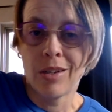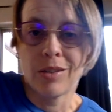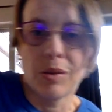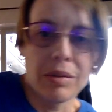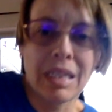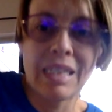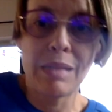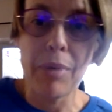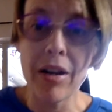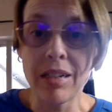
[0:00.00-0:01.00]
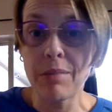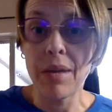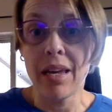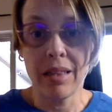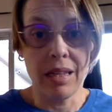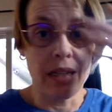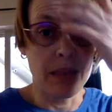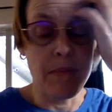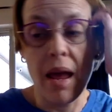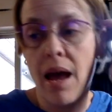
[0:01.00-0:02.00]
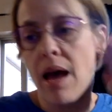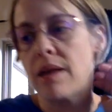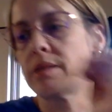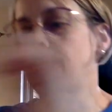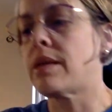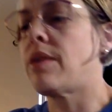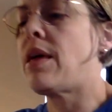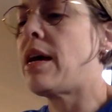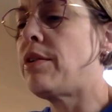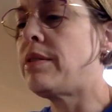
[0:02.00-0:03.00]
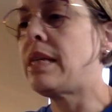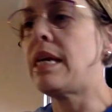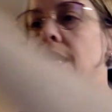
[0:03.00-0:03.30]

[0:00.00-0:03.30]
So I was inspired to make this mask that you see